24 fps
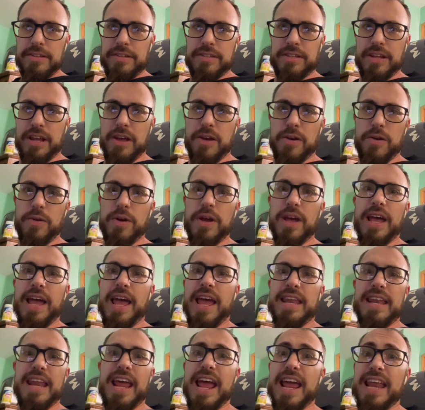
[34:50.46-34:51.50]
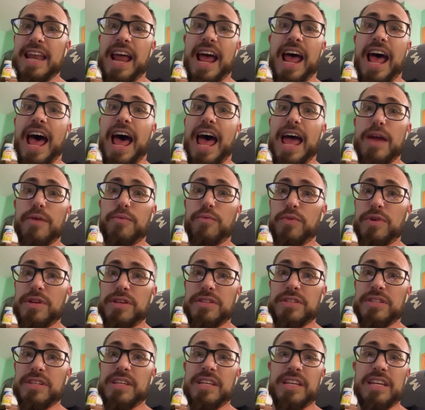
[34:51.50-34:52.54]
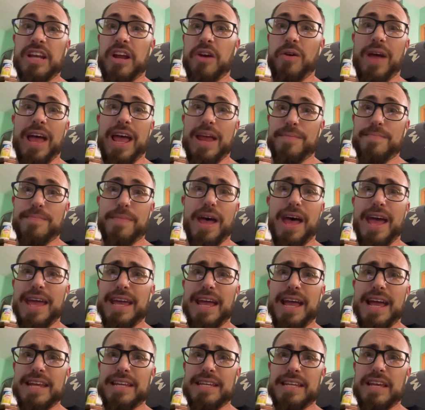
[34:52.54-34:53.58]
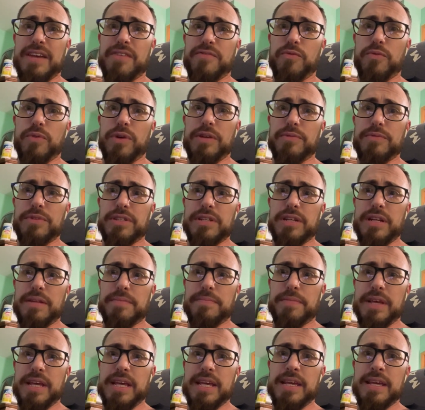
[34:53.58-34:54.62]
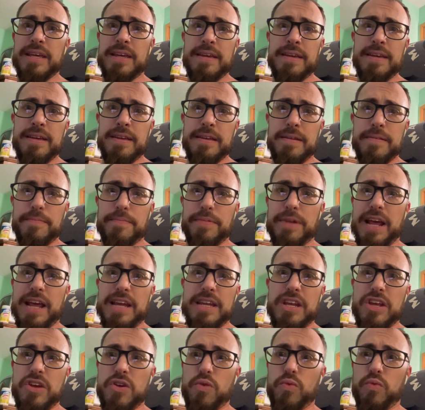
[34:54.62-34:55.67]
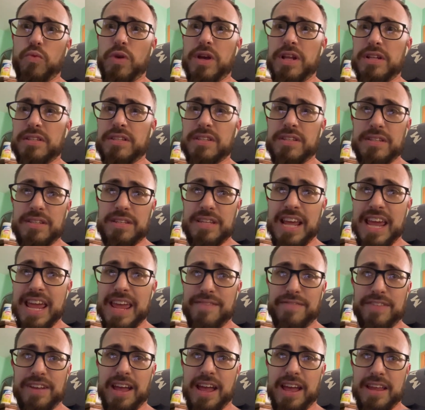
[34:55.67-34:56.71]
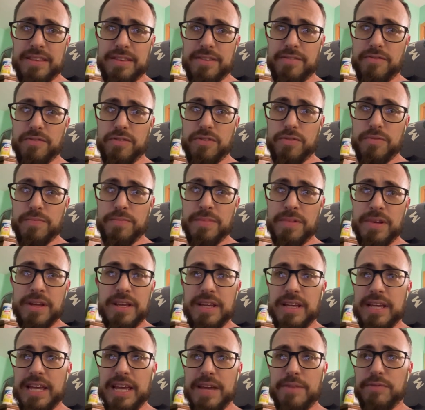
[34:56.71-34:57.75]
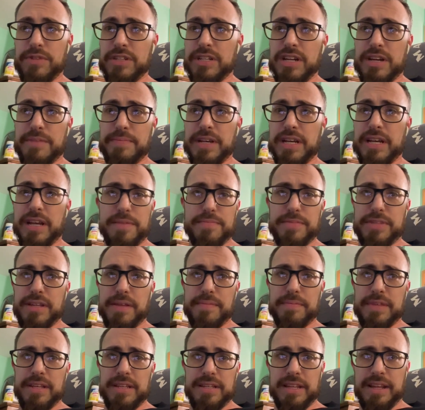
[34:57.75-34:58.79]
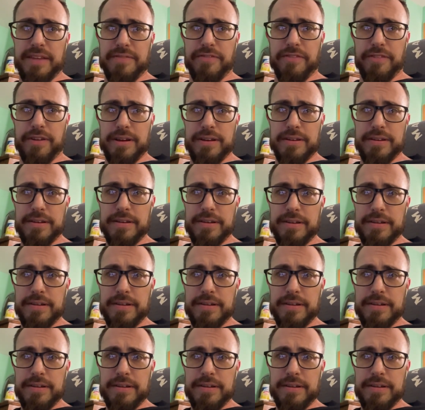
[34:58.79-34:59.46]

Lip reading: So, and then I was, had my idea of what it was going to be, but I knew once Dave got in the room, it was going to become something different.